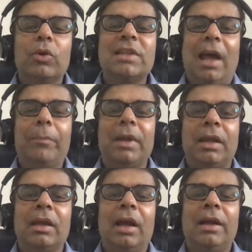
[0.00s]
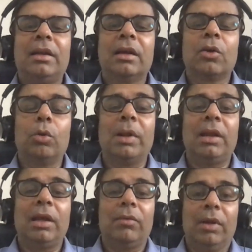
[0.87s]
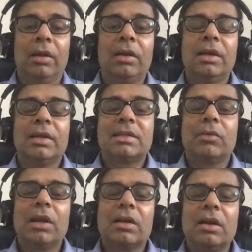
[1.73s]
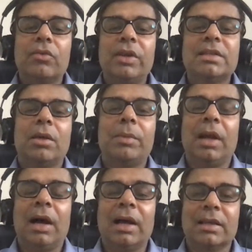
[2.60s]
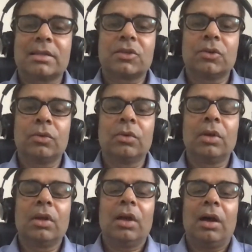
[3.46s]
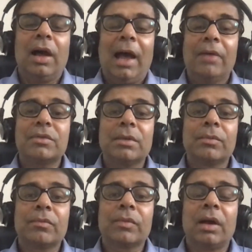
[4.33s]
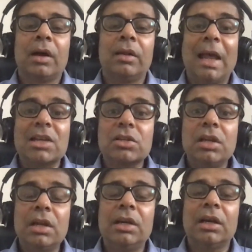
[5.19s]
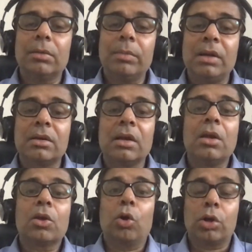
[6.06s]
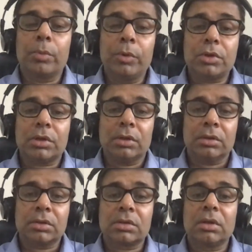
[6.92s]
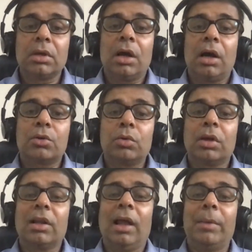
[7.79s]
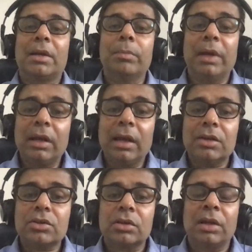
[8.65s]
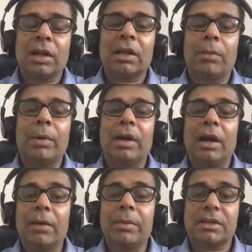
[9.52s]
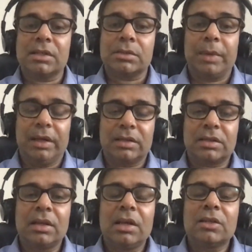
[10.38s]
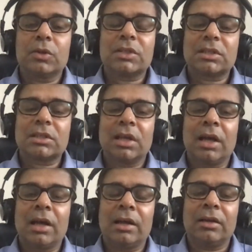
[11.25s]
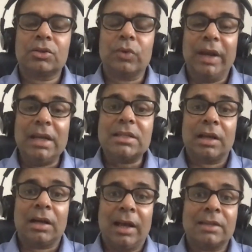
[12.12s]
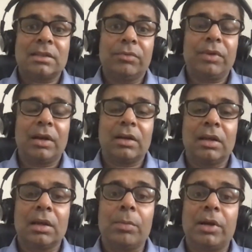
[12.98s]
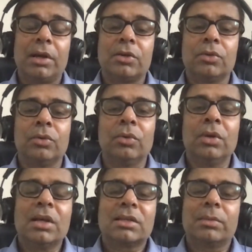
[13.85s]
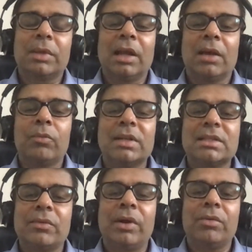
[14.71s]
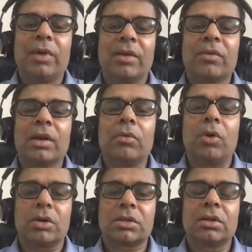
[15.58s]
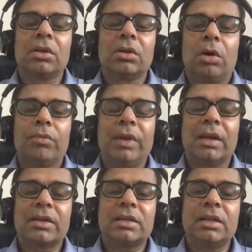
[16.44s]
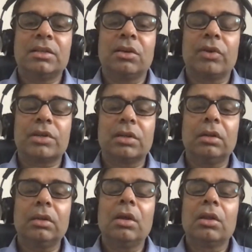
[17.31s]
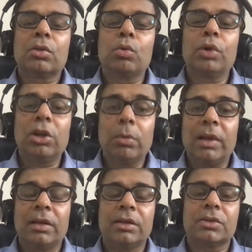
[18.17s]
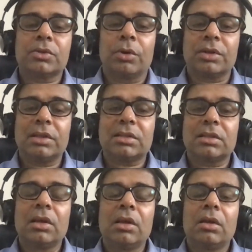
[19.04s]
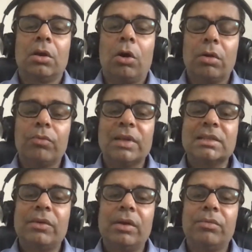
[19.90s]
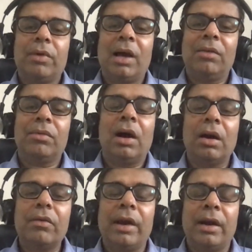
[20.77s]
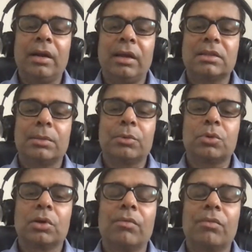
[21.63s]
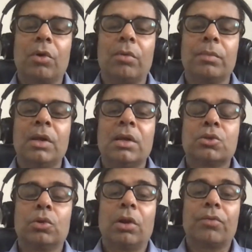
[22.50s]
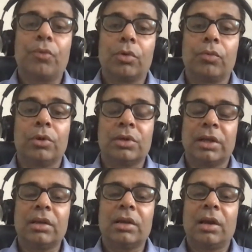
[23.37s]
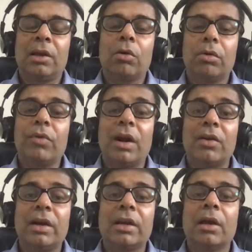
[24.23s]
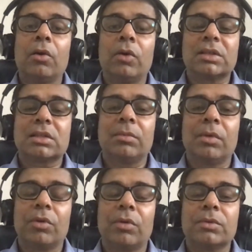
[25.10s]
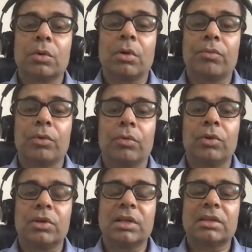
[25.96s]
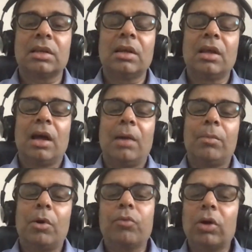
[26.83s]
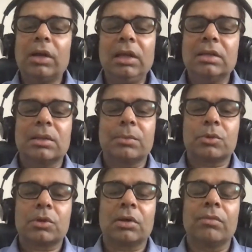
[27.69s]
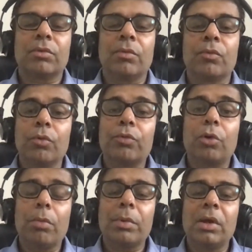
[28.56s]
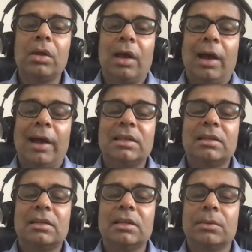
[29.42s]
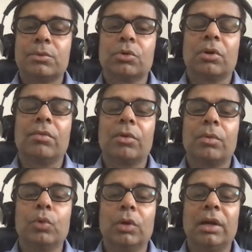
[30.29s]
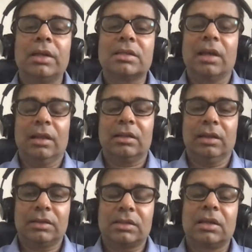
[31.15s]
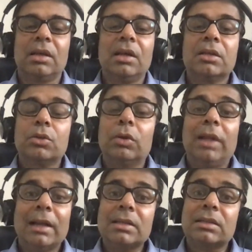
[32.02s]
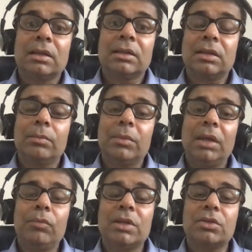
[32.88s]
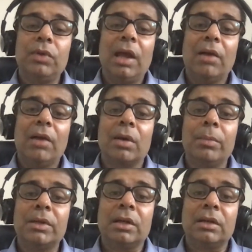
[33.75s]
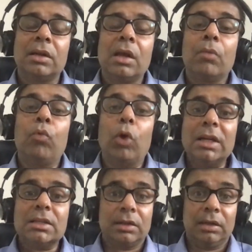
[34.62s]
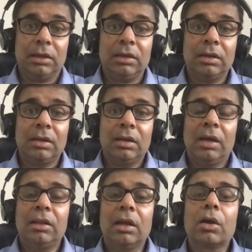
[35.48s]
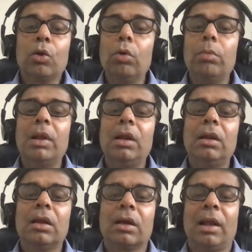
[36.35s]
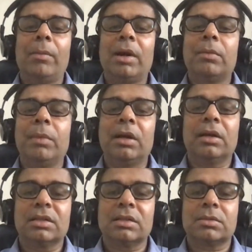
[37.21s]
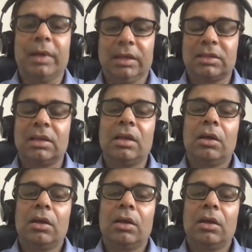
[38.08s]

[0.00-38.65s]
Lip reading: happening at the global level, several countries have been asked to have some nationally determined contributions to the climate mitigation and climate adaptation space. So India has definitely committed to something like 175 gigawatt of electricity generation through renewable energy sources. Out of 175, 100 is supposed to come from solar photovoltaic, and out of 100 gigawatts coming from solar photovoltaics, about 40 is supposed to come from rooftop, and 60 is supposed to come from utility scale things. So that's something which we have committed voluntarily in the global climate mitigation space.